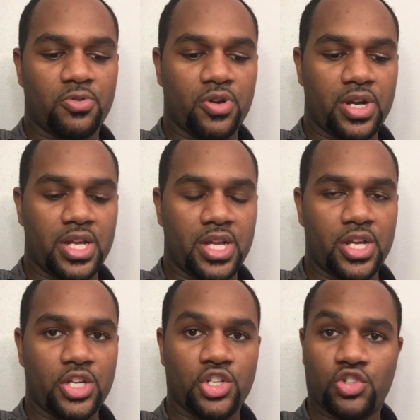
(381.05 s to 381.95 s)

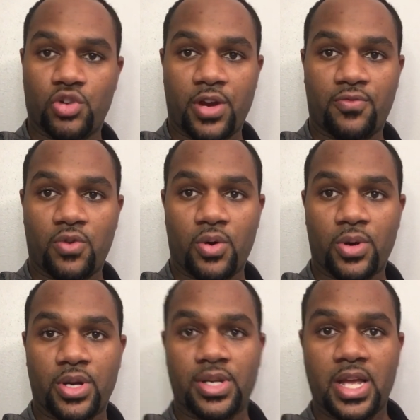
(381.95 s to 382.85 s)
pretty
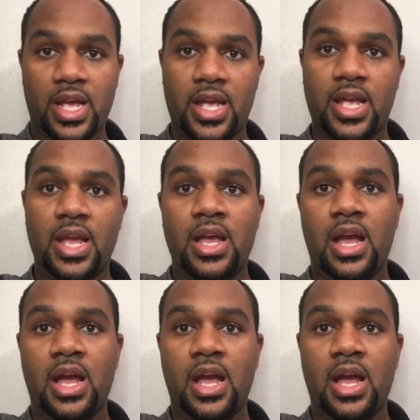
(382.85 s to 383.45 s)
straightforward day.